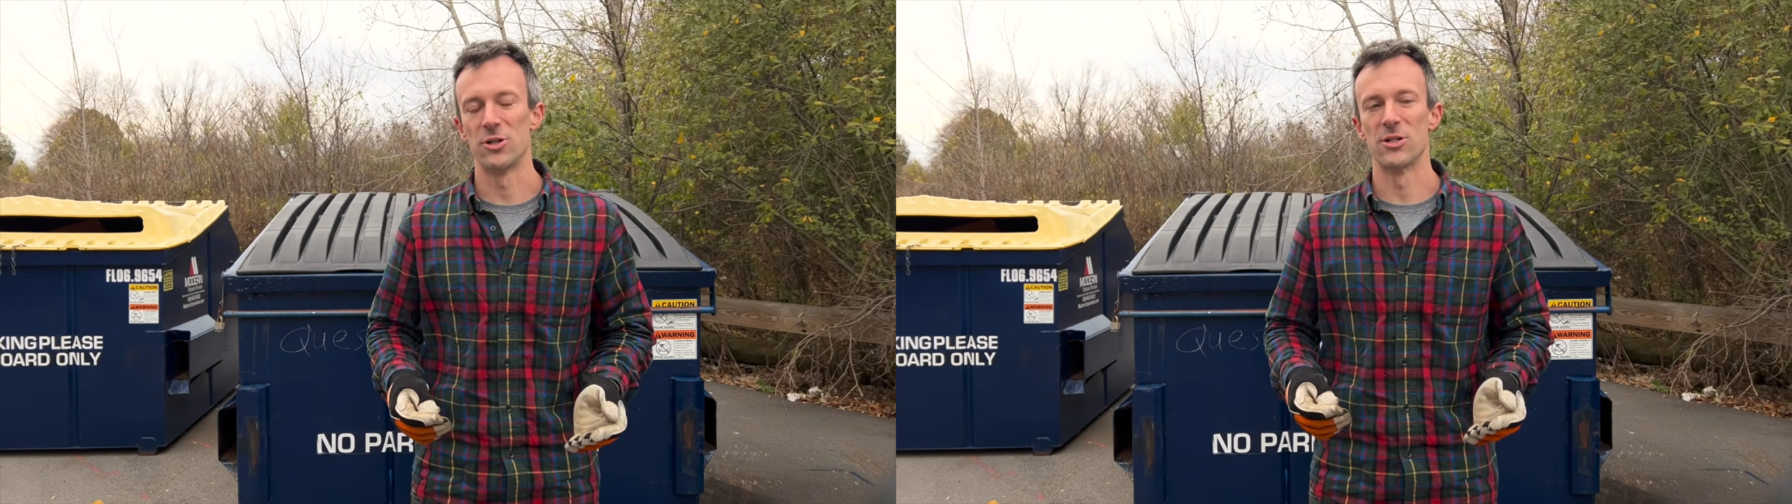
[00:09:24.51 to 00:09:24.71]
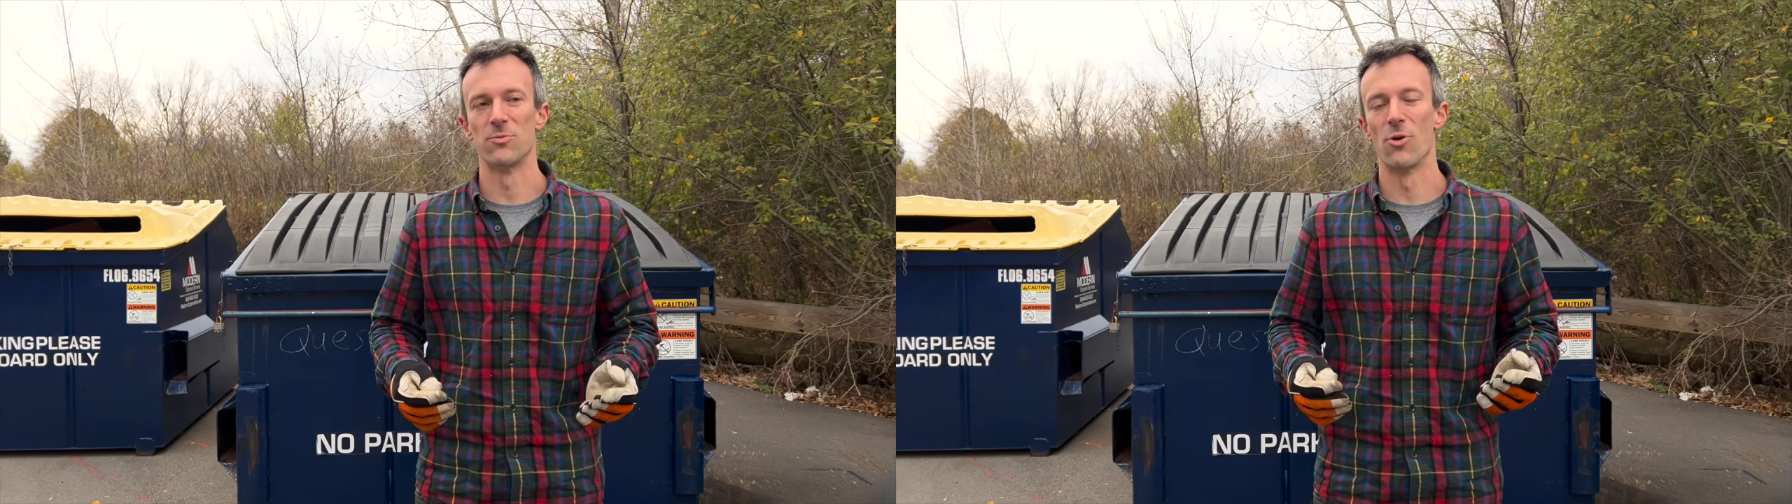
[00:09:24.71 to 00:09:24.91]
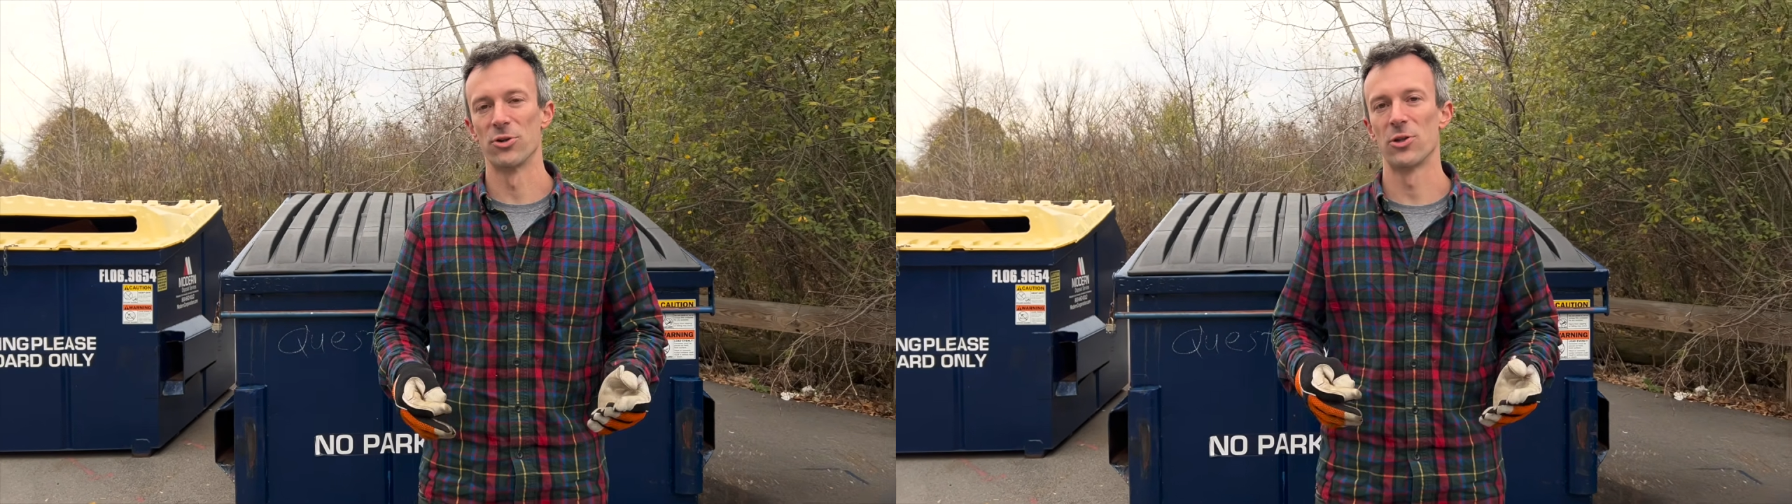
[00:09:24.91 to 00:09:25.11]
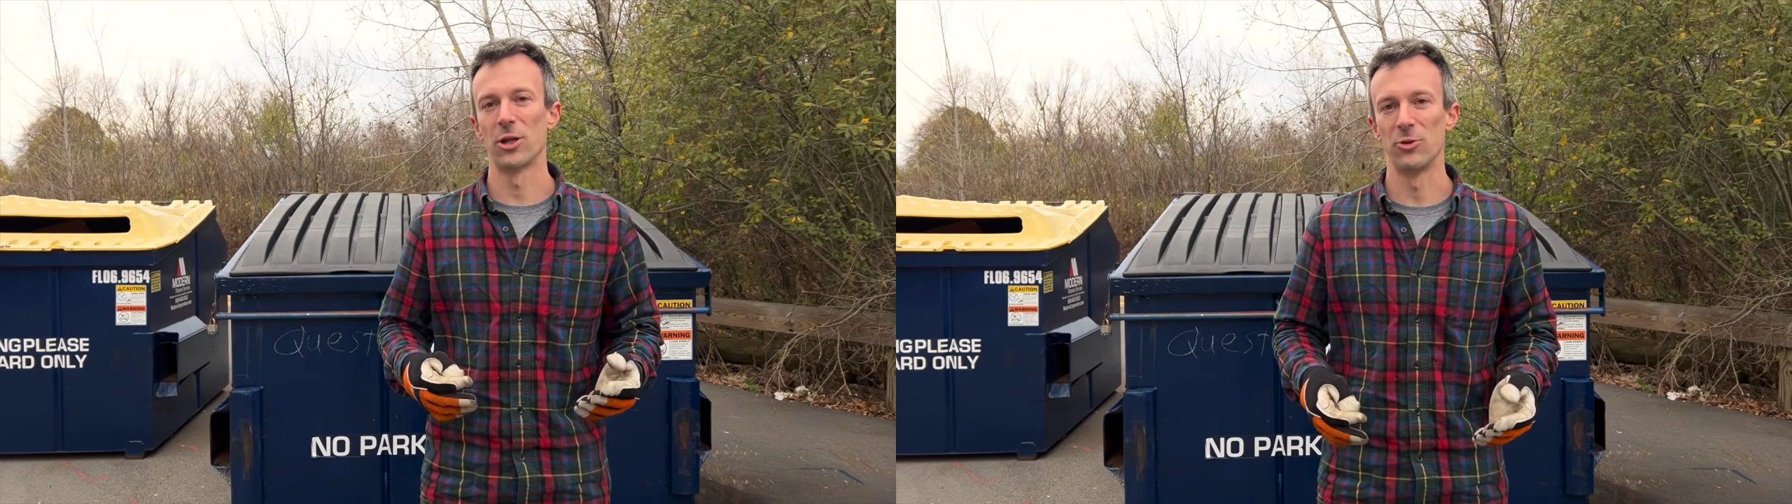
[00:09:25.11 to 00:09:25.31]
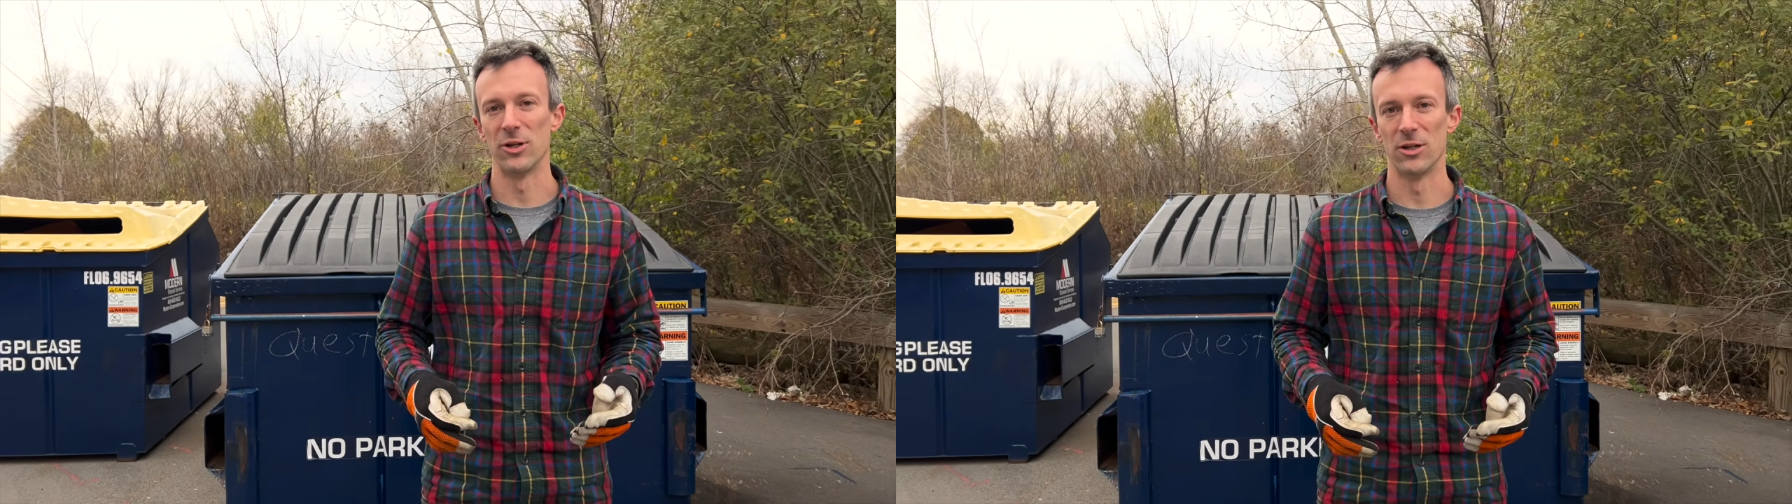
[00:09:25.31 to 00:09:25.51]
is most
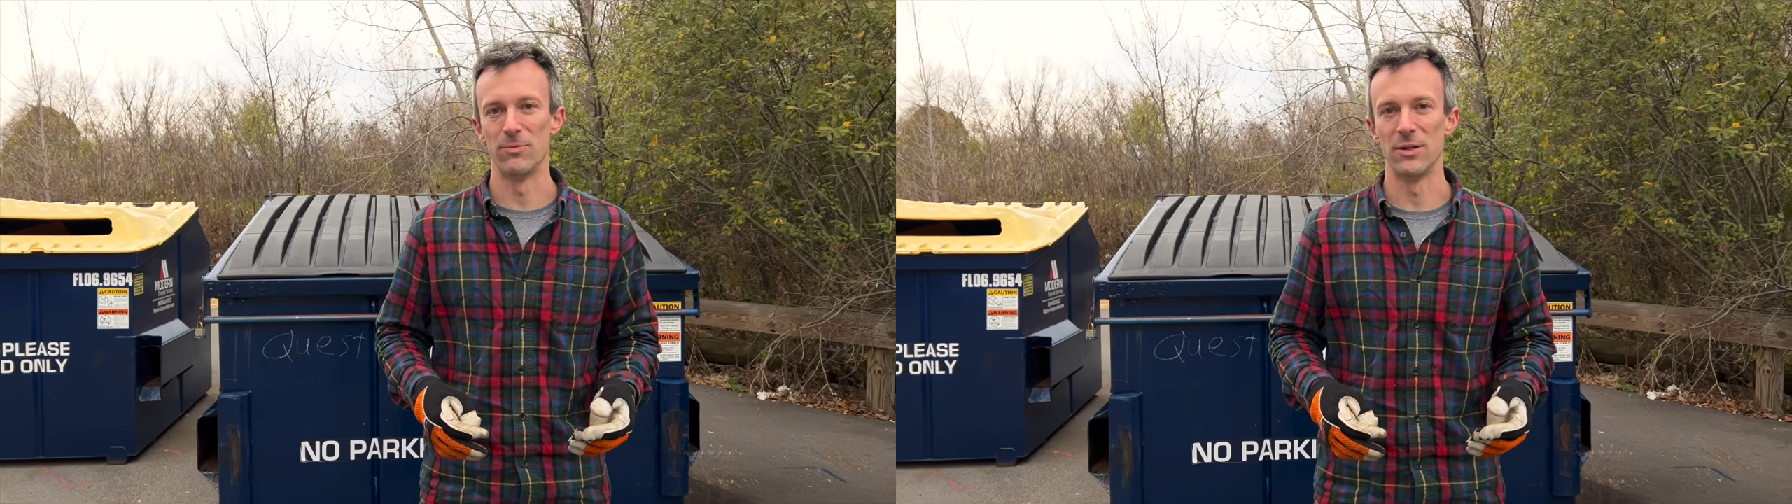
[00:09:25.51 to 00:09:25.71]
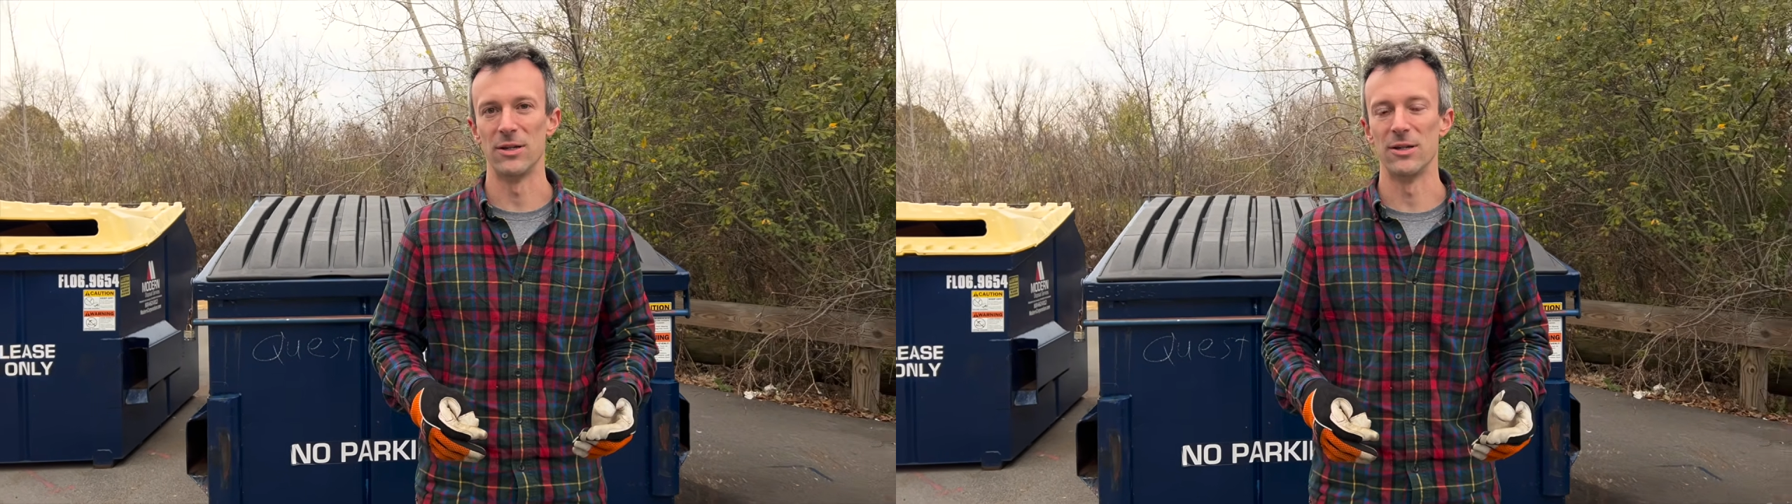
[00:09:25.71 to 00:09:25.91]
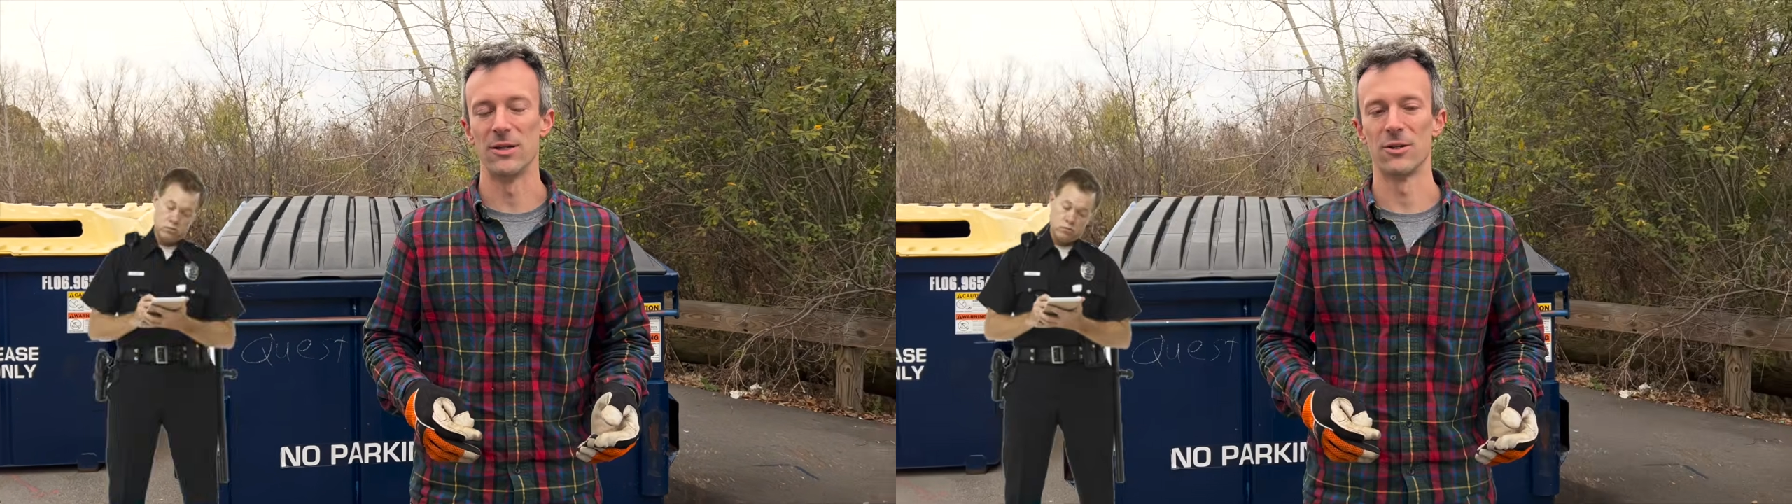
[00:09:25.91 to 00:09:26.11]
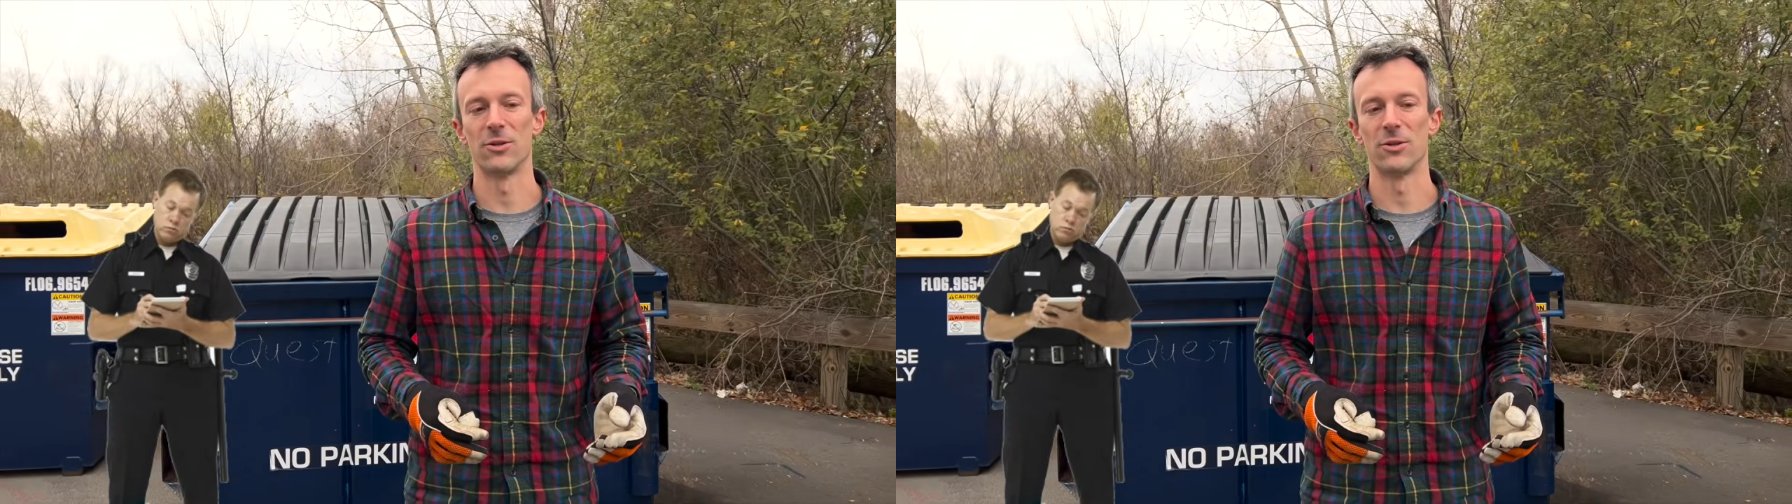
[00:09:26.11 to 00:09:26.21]
likely going to be